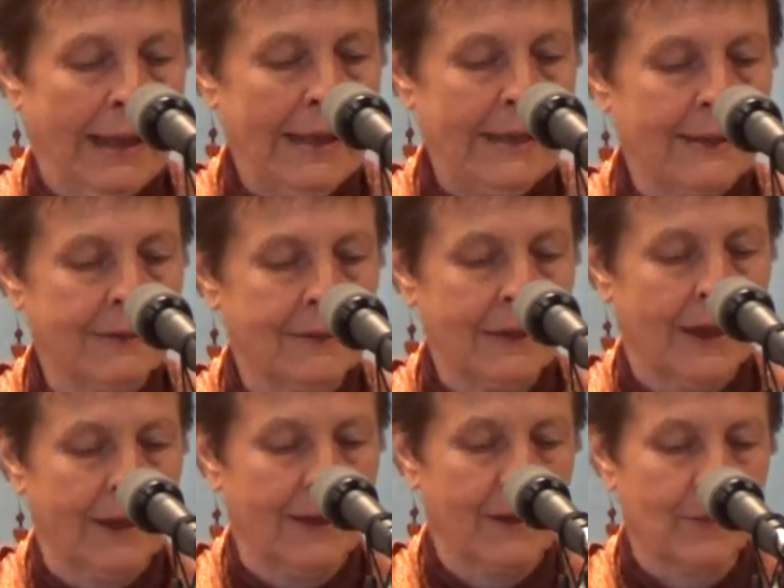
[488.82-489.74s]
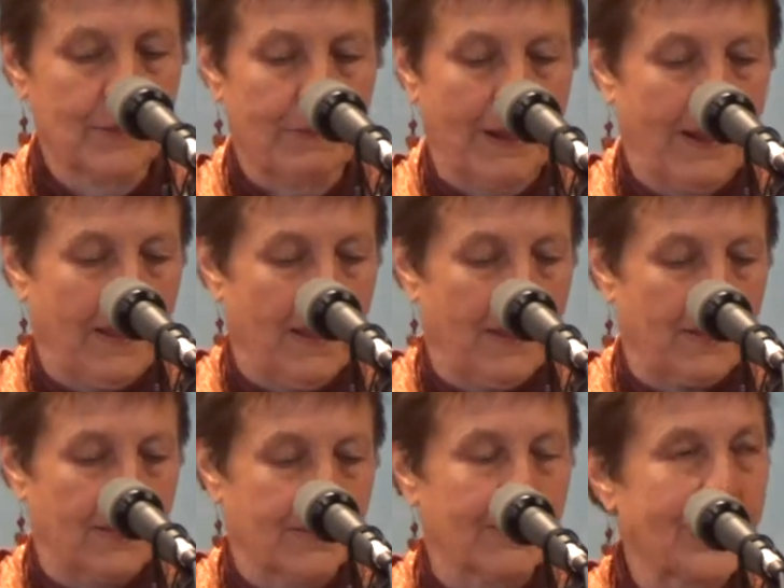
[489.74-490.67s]
And
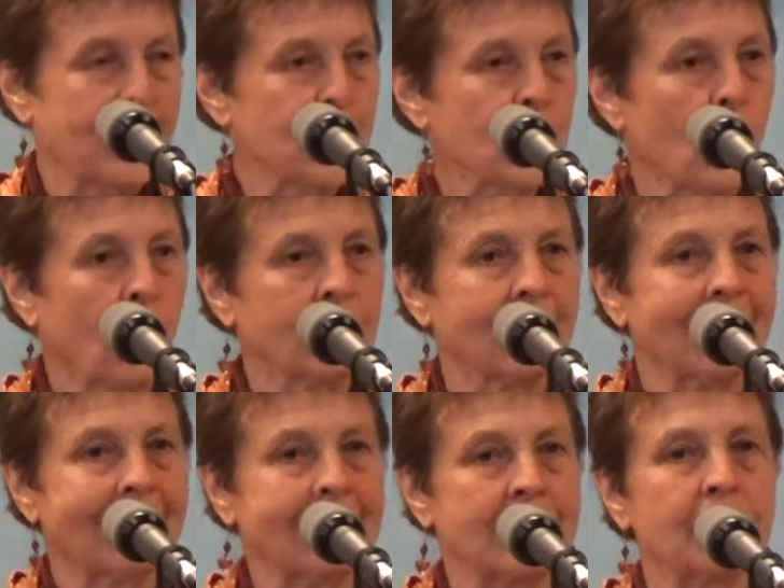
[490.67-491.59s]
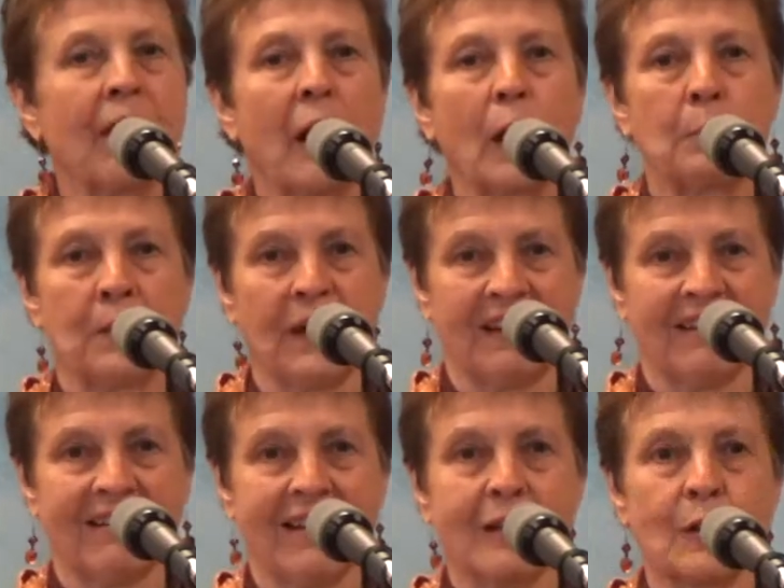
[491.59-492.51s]
they start developing
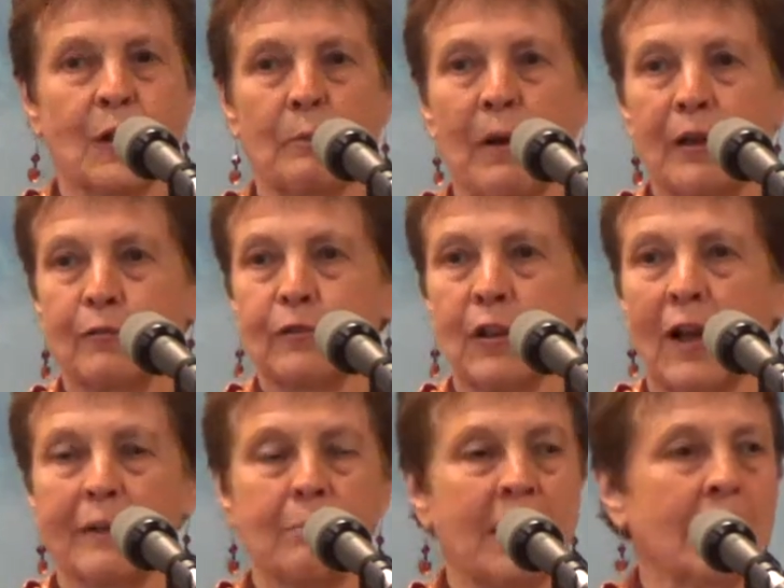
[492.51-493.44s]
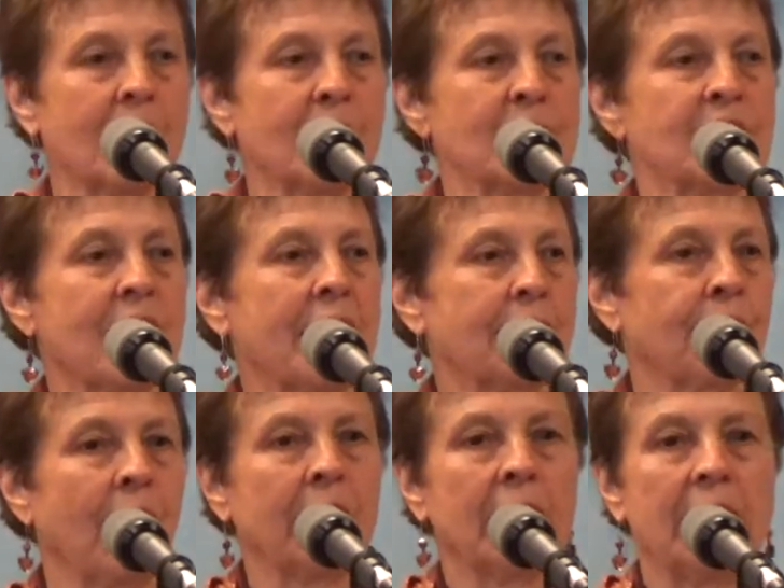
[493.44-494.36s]
into the butterfly because they
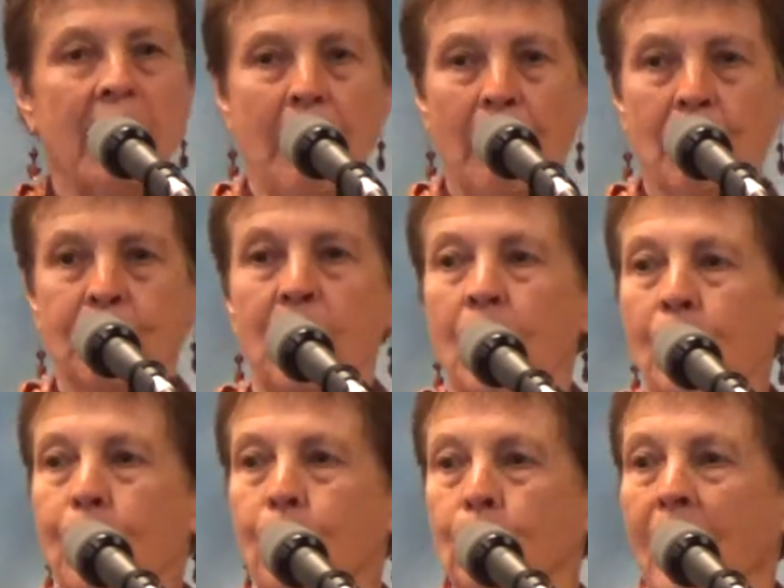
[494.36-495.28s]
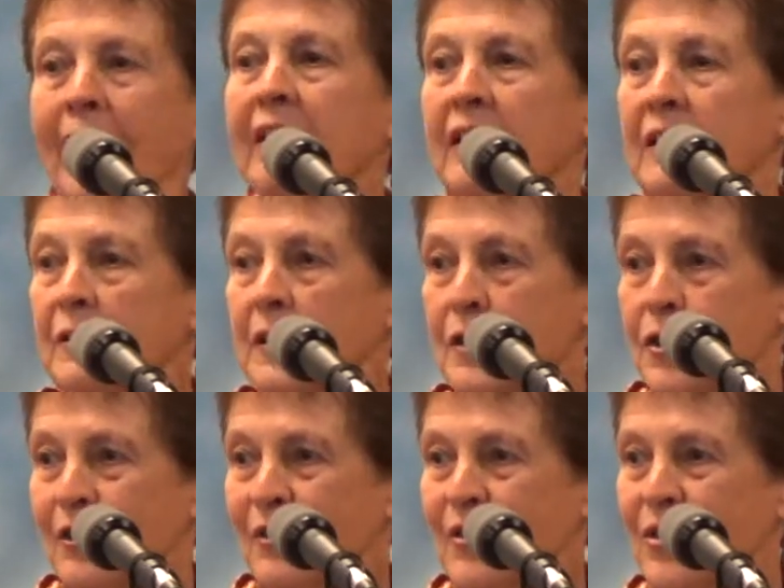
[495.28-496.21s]
finally have the right
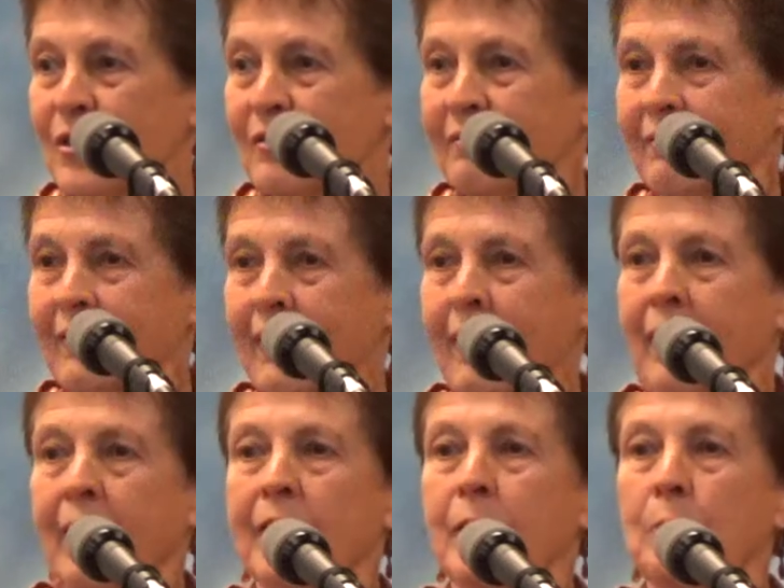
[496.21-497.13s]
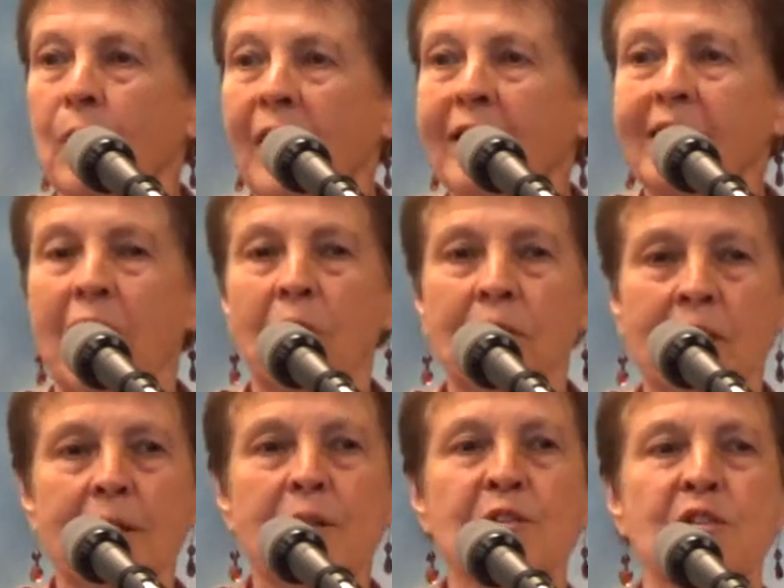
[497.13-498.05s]
conditions. The breakdown
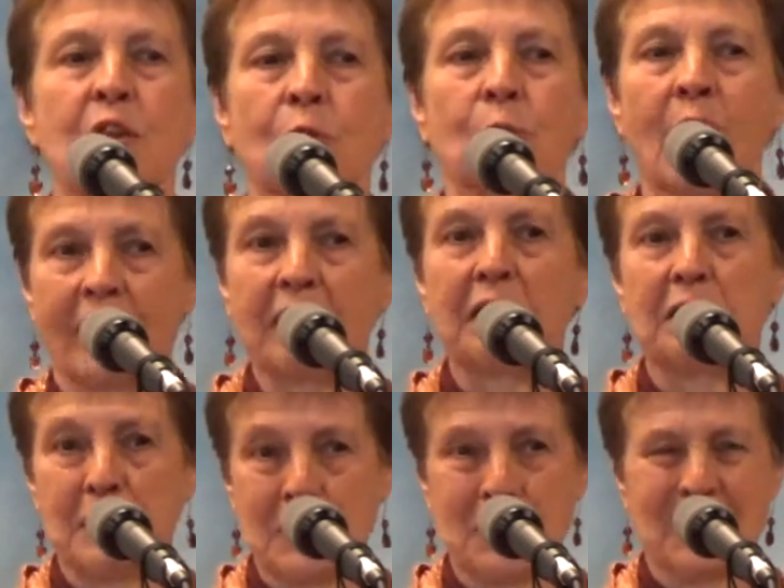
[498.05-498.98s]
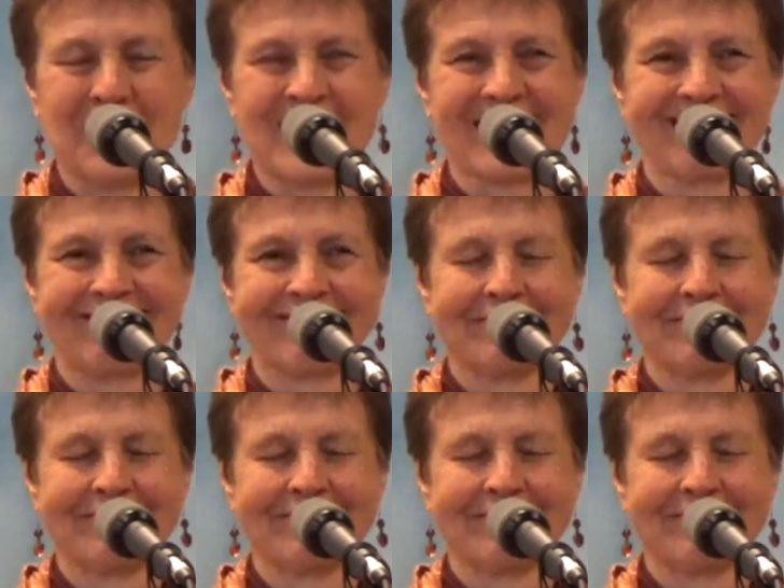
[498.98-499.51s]
is the right conditions.